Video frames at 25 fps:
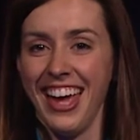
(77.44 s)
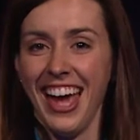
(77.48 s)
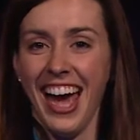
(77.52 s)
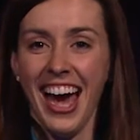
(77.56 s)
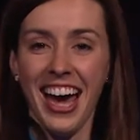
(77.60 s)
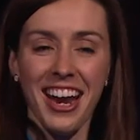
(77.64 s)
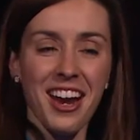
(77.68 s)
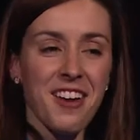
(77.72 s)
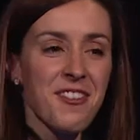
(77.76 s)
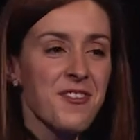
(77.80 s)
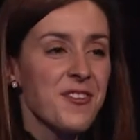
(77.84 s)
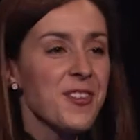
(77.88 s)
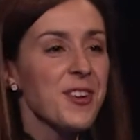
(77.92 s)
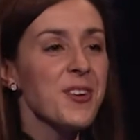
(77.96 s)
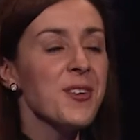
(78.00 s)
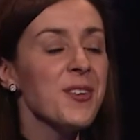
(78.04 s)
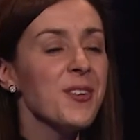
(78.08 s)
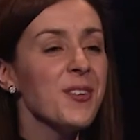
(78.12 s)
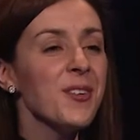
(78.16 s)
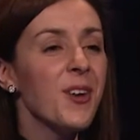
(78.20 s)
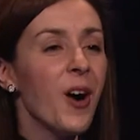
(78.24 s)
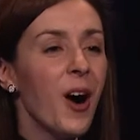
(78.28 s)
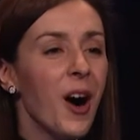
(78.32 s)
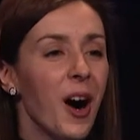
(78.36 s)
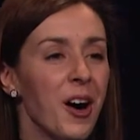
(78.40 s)
And I
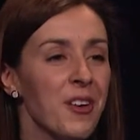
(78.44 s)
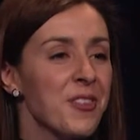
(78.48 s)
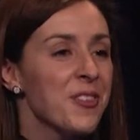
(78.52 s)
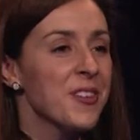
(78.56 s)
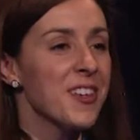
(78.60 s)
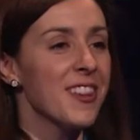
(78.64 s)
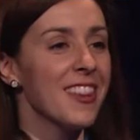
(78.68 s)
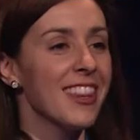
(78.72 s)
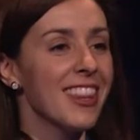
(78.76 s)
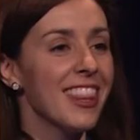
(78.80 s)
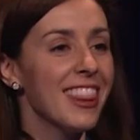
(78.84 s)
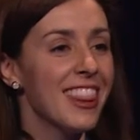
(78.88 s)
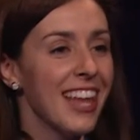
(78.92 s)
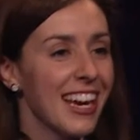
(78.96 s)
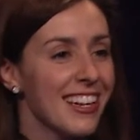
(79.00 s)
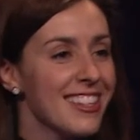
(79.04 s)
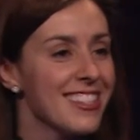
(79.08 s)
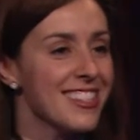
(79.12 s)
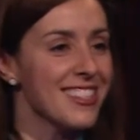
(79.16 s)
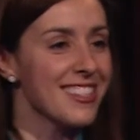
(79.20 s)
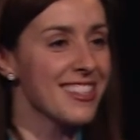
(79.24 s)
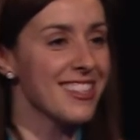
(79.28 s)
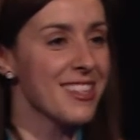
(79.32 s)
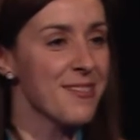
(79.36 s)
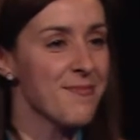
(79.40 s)
feel often
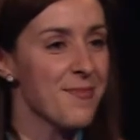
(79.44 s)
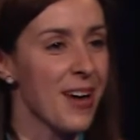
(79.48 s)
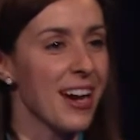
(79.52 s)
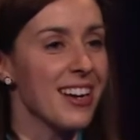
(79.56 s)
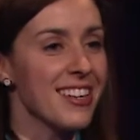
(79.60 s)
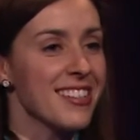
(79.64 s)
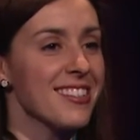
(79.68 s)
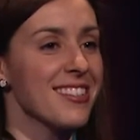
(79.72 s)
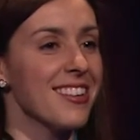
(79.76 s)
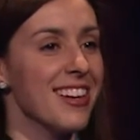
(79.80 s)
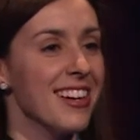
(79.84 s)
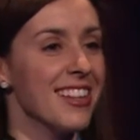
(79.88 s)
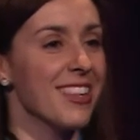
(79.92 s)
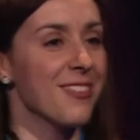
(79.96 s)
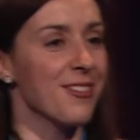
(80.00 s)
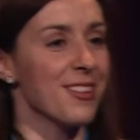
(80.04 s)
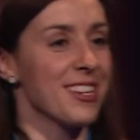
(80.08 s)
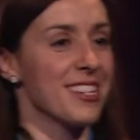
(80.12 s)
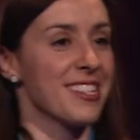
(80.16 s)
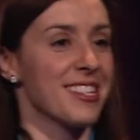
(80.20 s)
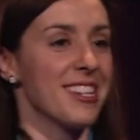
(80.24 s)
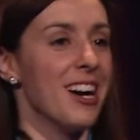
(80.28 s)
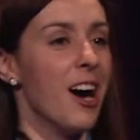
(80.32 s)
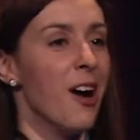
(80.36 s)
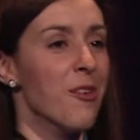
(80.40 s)
that's the baseline that we
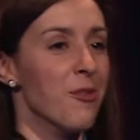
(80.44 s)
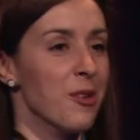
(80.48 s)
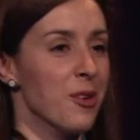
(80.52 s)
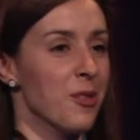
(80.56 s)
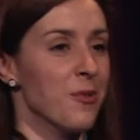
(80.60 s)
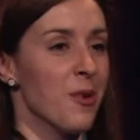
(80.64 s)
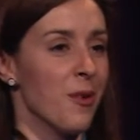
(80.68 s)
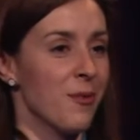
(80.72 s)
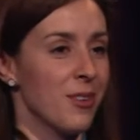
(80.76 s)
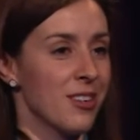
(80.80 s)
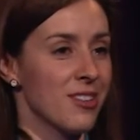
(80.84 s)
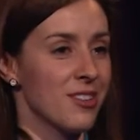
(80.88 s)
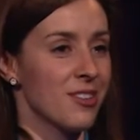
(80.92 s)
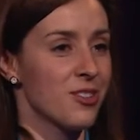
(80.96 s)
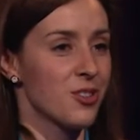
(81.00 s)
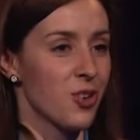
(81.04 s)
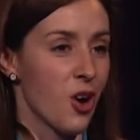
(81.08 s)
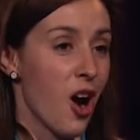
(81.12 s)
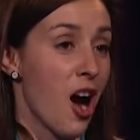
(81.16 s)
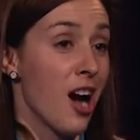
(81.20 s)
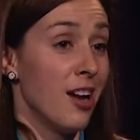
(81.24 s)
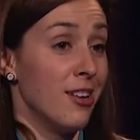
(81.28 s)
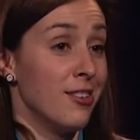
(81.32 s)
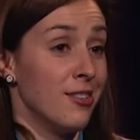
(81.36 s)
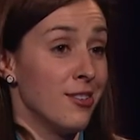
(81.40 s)
start with when we
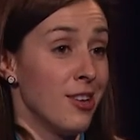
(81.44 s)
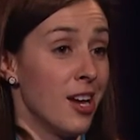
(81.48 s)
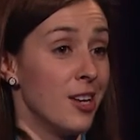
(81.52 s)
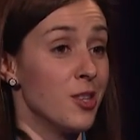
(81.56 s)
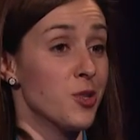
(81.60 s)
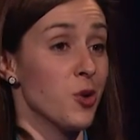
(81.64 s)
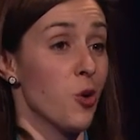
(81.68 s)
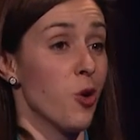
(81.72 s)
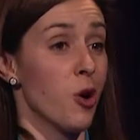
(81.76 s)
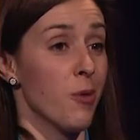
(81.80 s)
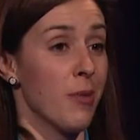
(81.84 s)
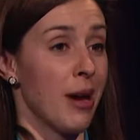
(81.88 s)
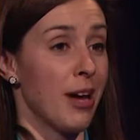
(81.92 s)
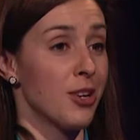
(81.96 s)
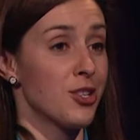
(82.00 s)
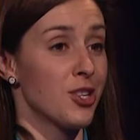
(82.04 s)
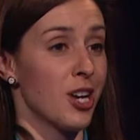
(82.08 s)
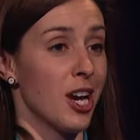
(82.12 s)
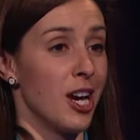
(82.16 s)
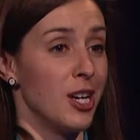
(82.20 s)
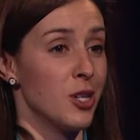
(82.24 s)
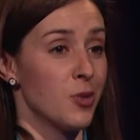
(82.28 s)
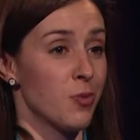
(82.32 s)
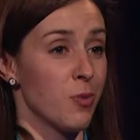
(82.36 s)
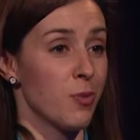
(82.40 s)
try and talk about
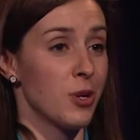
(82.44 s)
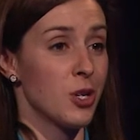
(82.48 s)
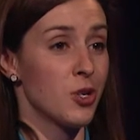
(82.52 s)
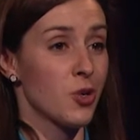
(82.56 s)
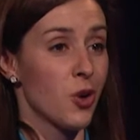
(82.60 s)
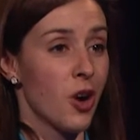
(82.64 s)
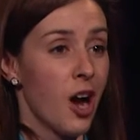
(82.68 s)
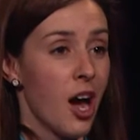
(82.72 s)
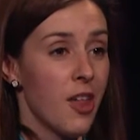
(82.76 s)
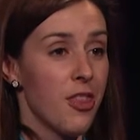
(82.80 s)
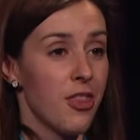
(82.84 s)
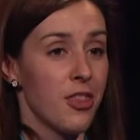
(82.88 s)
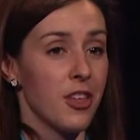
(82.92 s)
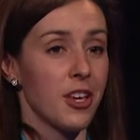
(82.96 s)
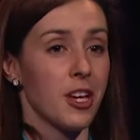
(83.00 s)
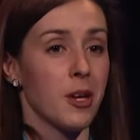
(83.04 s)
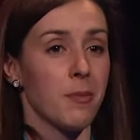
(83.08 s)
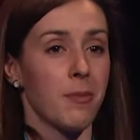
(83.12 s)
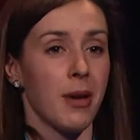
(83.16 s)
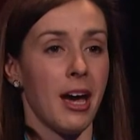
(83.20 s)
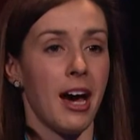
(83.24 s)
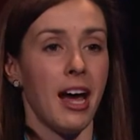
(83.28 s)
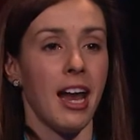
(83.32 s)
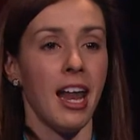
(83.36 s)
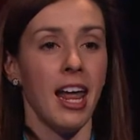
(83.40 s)
change, when we try and think
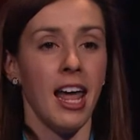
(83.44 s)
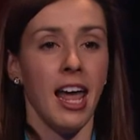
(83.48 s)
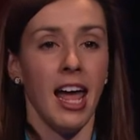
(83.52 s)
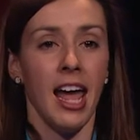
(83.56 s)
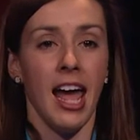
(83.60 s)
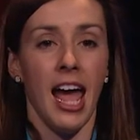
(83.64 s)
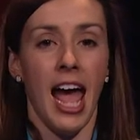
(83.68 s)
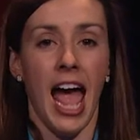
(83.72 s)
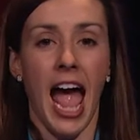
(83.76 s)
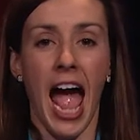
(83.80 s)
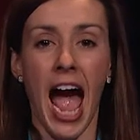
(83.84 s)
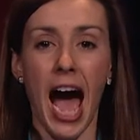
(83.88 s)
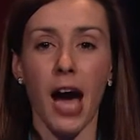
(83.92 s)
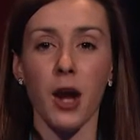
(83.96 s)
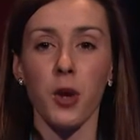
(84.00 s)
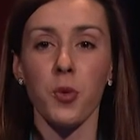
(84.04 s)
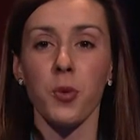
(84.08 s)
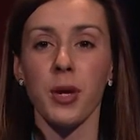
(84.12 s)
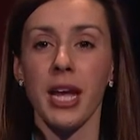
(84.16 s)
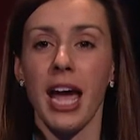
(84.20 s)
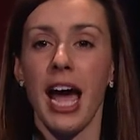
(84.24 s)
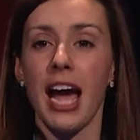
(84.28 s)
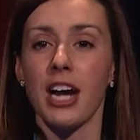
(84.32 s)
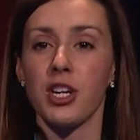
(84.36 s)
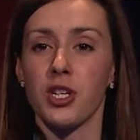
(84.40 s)
about how do
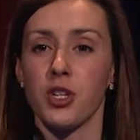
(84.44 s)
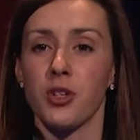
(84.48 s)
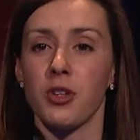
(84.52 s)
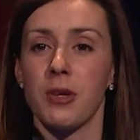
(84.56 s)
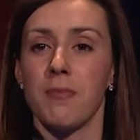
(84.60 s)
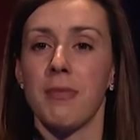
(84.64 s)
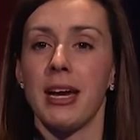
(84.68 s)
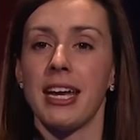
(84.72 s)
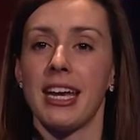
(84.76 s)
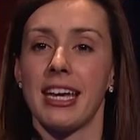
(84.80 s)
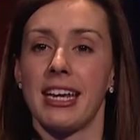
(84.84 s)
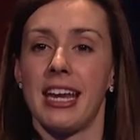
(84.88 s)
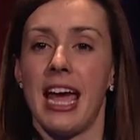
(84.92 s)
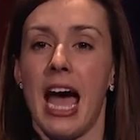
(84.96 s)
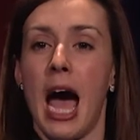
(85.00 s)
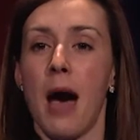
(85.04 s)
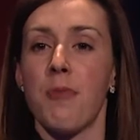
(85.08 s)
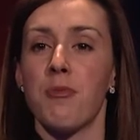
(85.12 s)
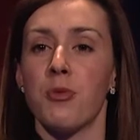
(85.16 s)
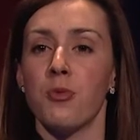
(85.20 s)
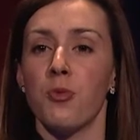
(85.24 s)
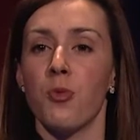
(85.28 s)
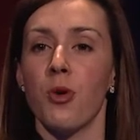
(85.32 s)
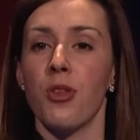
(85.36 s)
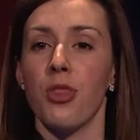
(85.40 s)
we actually make it
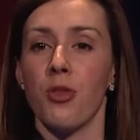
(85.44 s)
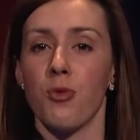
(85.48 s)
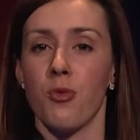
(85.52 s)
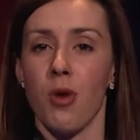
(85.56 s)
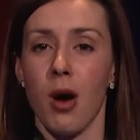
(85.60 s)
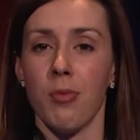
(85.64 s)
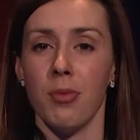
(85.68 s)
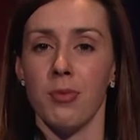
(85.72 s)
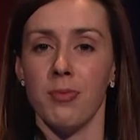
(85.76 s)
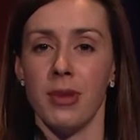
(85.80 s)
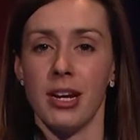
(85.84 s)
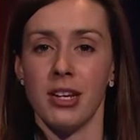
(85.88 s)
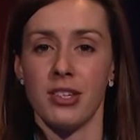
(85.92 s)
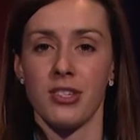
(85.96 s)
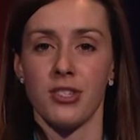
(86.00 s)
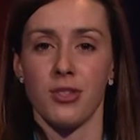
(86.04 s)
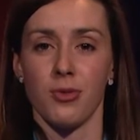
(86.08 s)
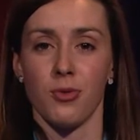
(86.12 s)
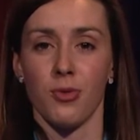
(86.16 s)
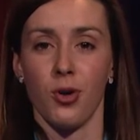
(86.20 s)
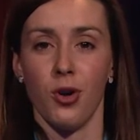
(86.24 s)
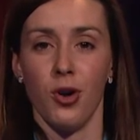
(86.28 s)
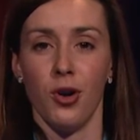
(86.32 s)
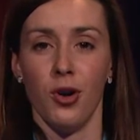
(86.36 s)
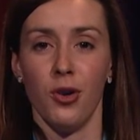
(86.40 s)
happen when the rubber meets the
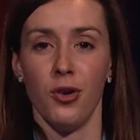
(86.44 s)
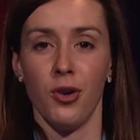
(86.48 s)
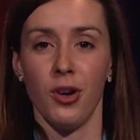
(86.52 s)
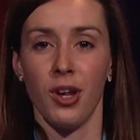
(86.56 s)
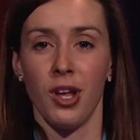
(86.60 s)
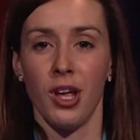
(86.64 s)
road.